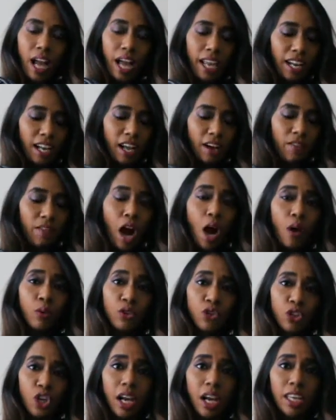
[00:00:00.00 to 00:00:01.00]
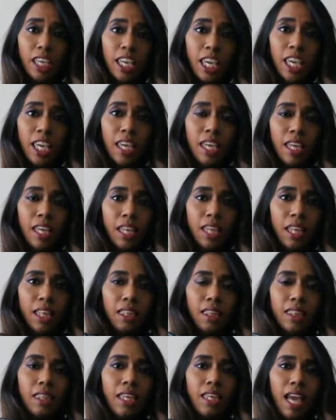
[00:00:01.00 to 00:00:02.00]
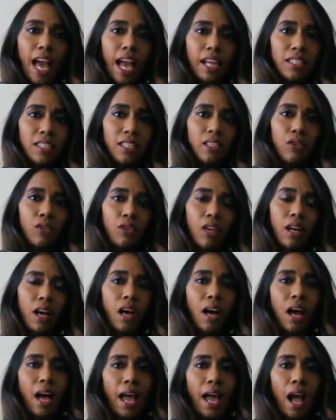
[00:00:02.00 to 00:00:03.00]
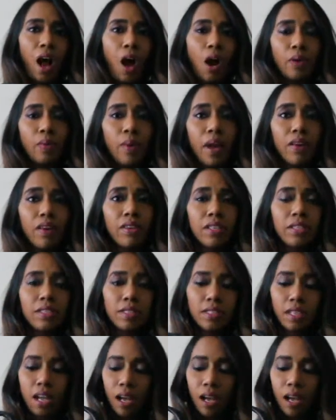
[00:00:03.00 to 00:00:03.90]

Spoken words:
I love how chunky the Antigone hardware is.